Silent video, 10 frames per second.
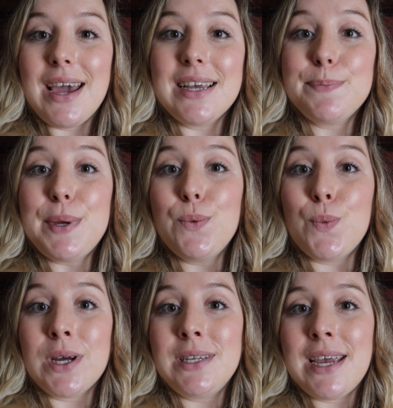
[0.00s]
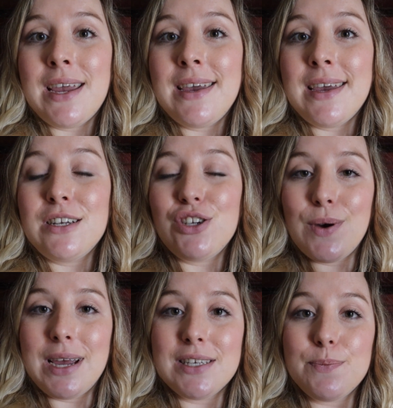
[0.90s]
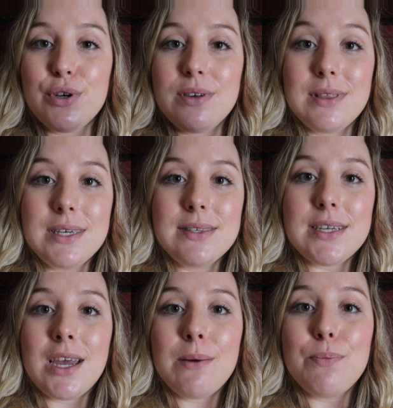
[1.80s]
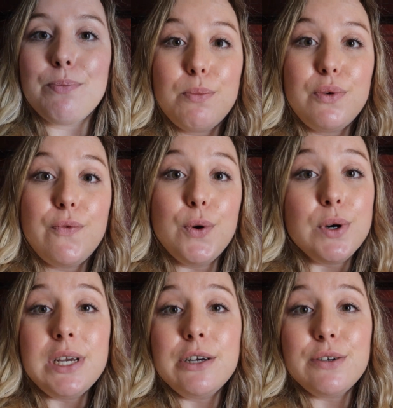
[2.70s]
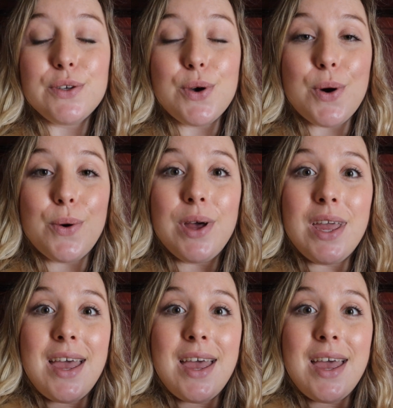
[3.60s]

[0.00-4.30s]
I spent one day in Johannesburg this time, but 4 years ago,